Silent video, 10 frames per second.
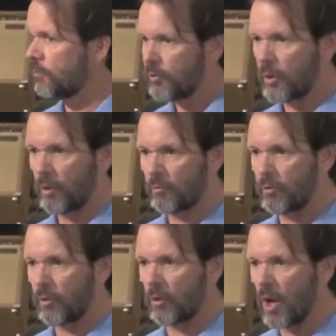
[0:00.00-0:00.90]
for the,
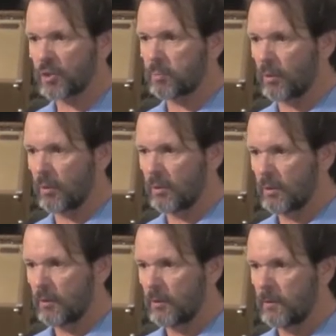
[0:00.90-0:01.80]
for the gospel
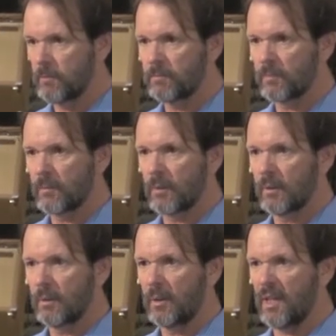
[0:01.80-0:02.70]

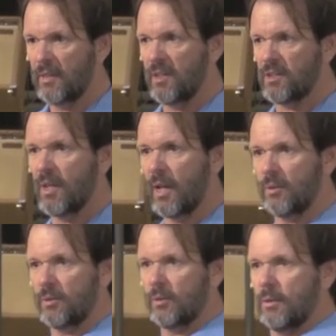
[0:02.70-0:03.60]
in these days.